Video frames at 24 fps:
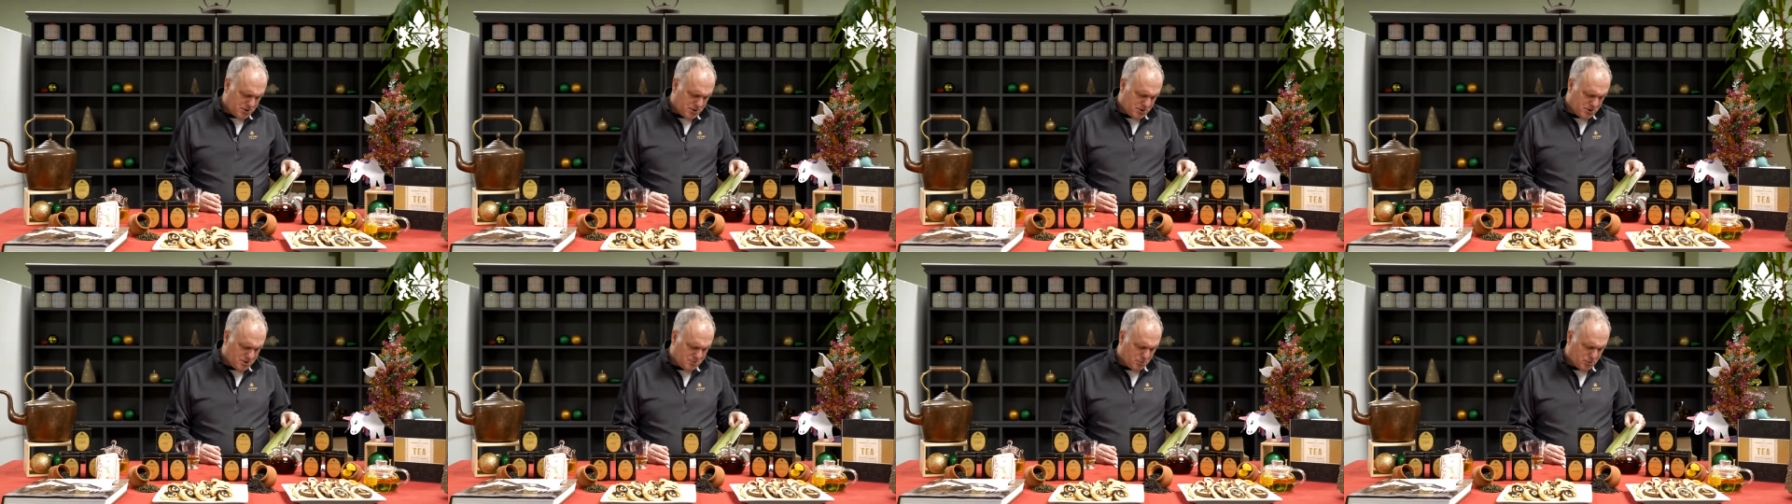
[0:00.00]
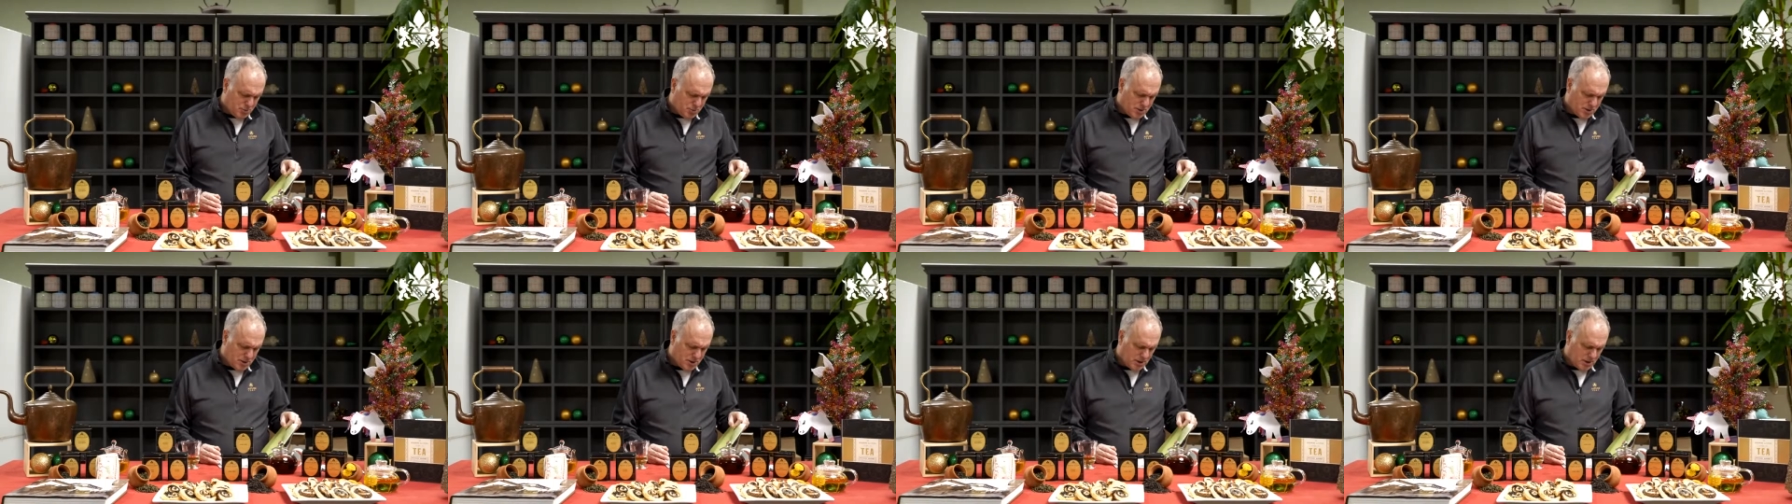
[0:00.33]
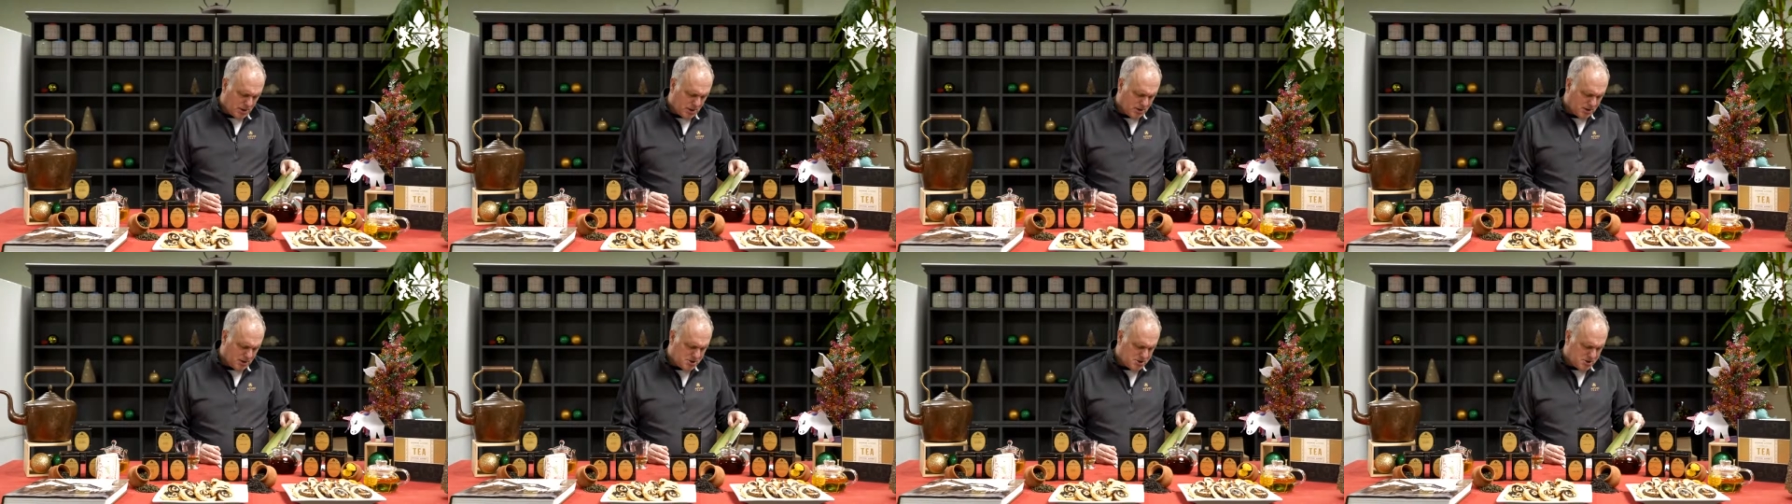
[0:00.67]
on the
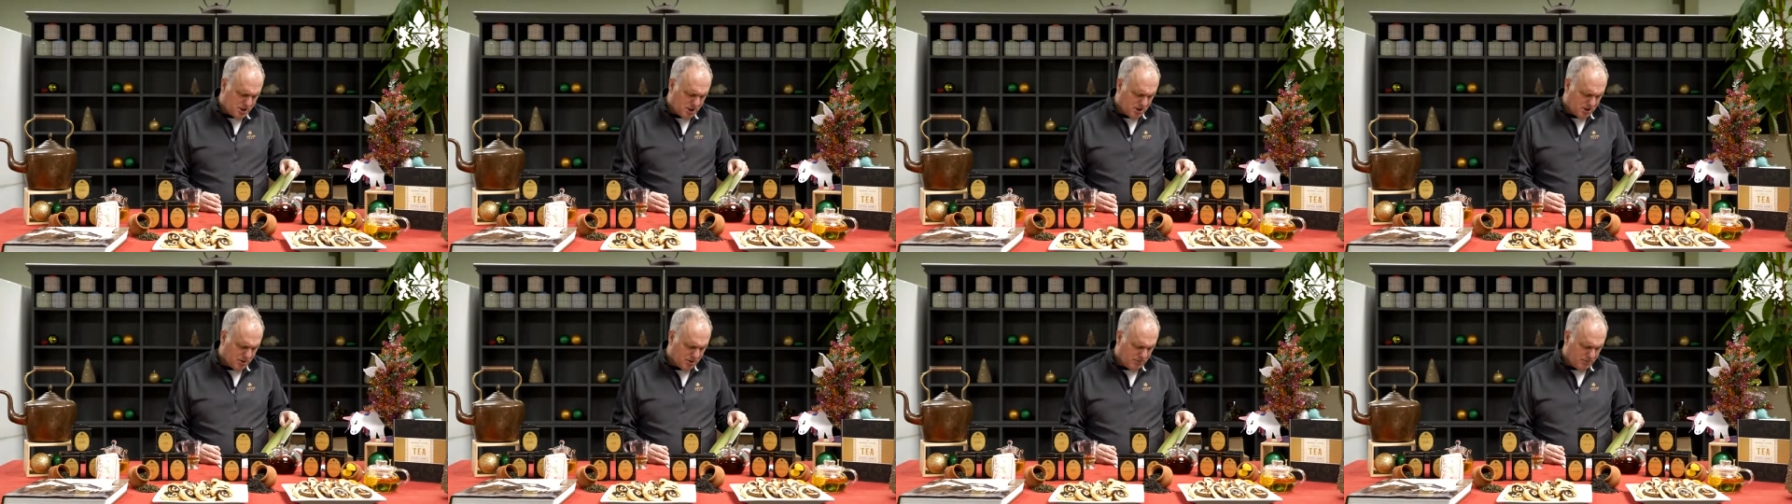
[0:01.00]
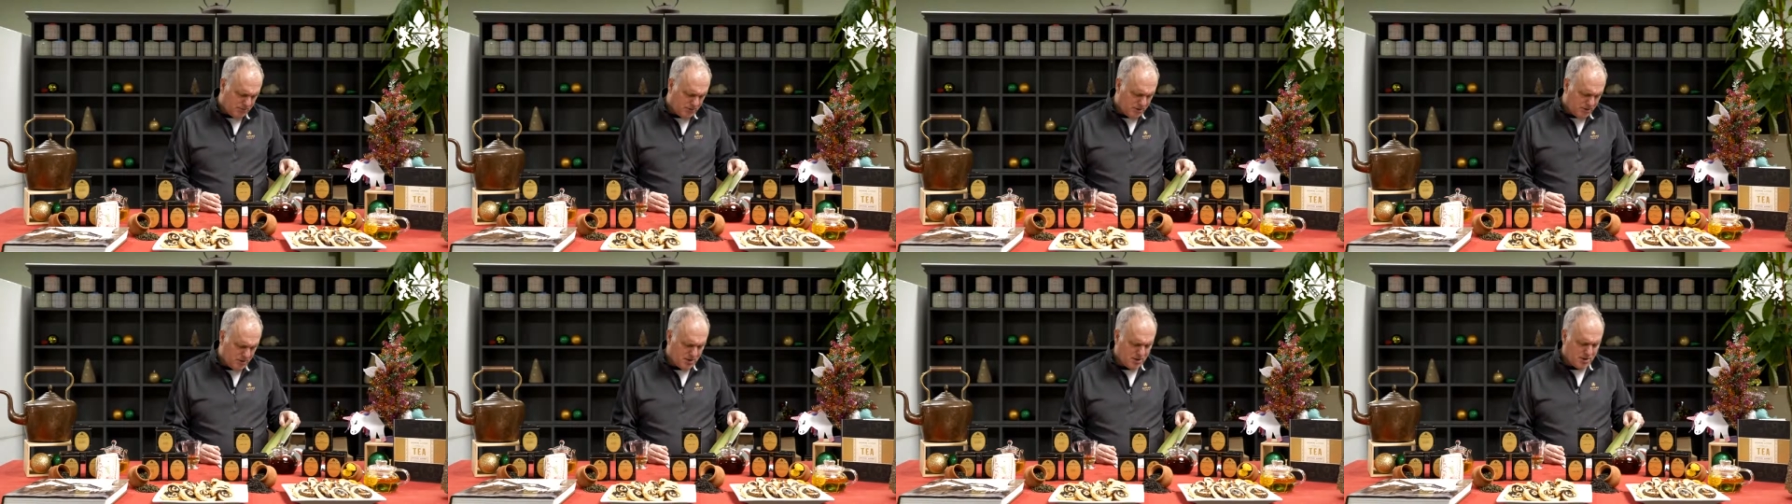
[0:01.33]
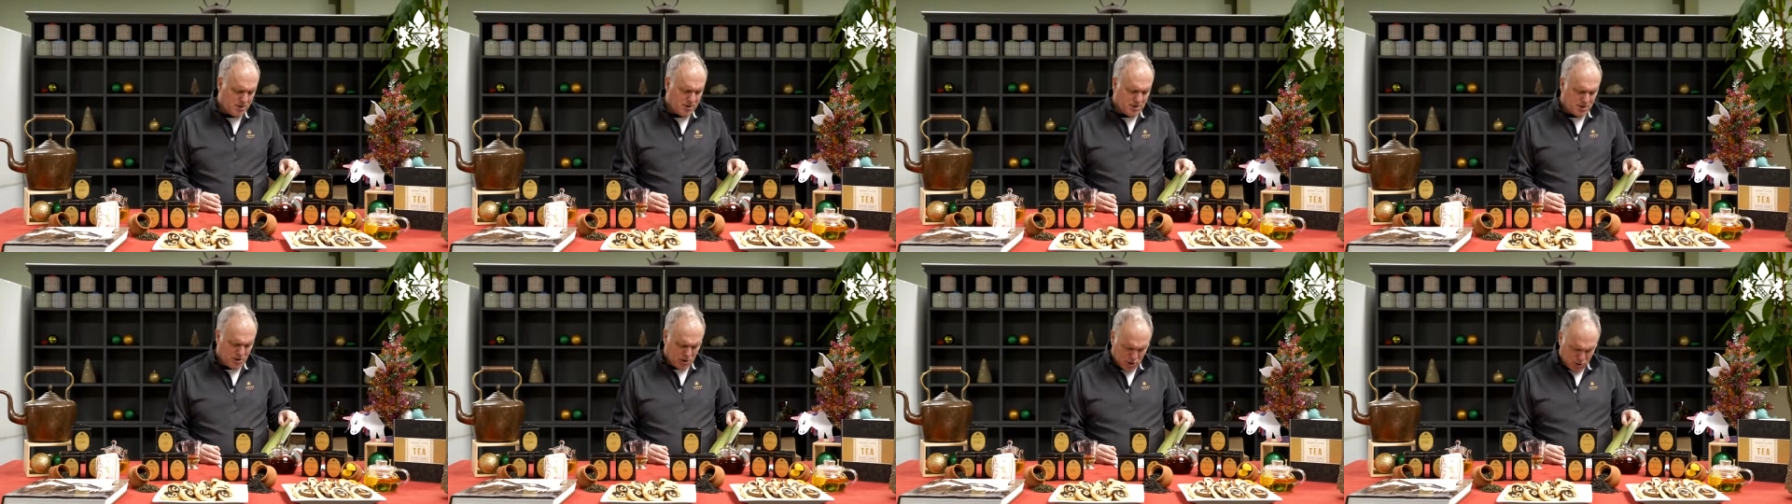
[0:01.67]
shelf. Use
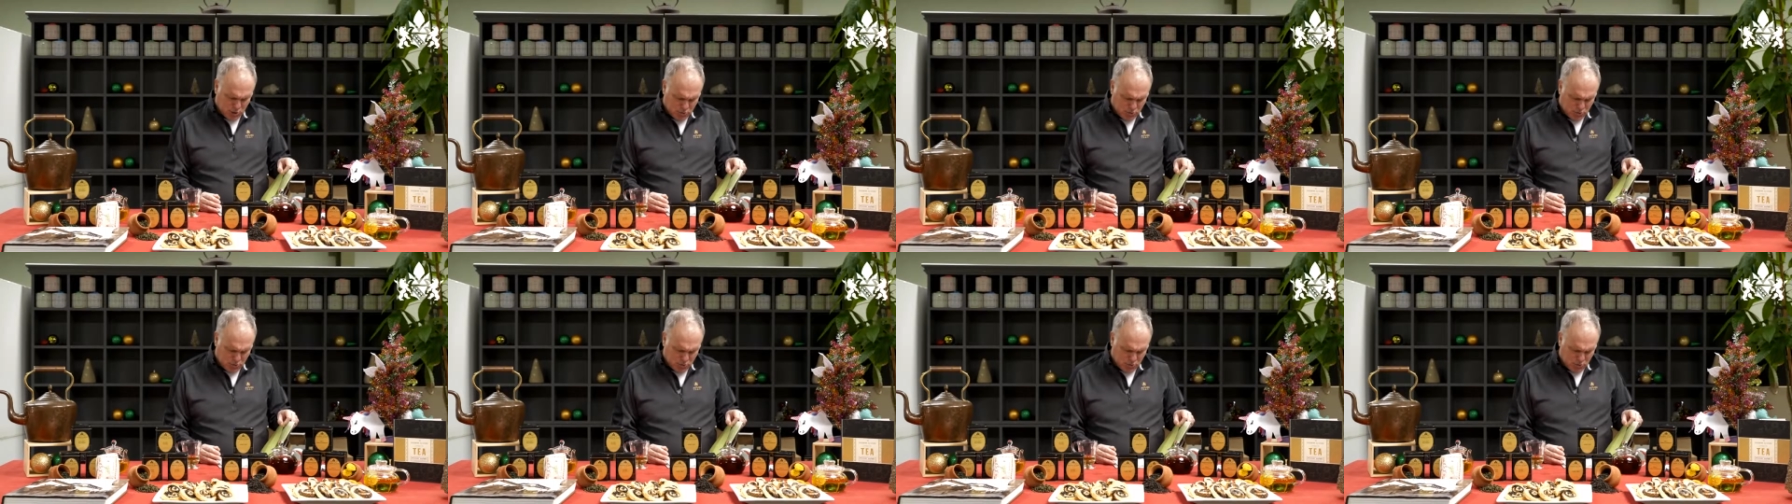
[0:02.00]
it.